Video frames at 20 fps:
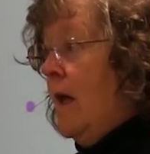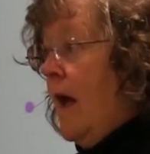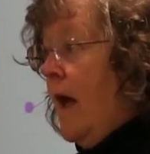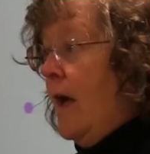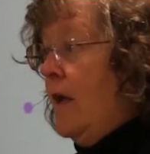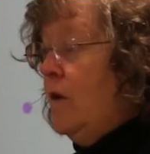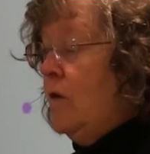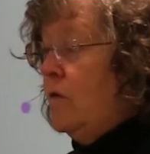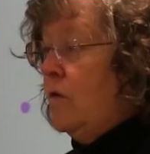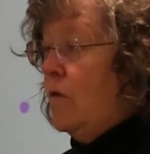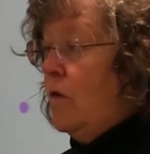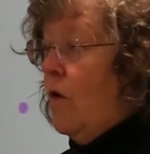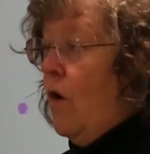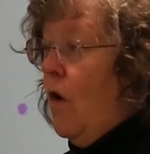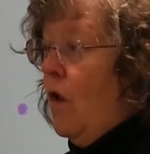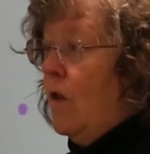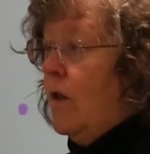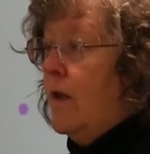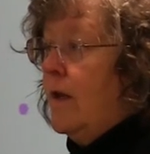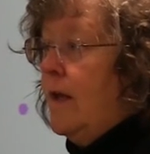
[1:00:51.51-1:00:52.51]
I used to
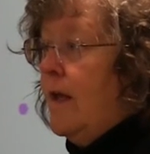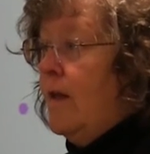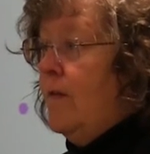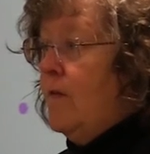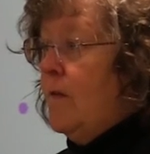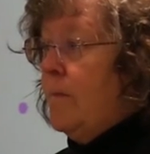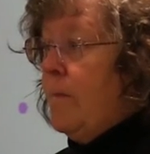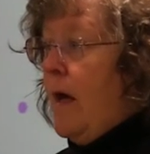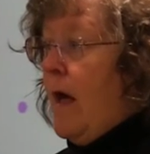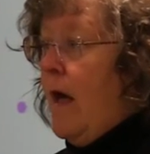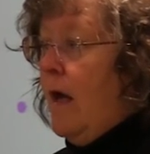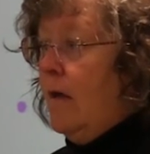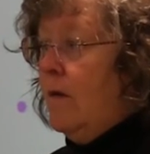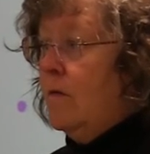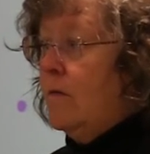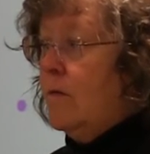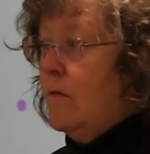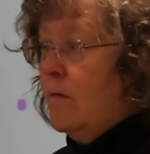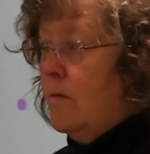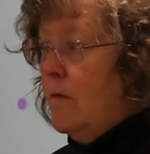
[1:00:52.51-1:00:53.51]
call it in the
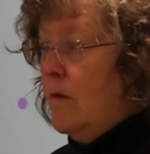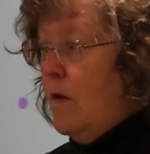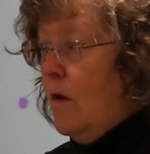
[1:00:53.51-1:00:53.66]
box.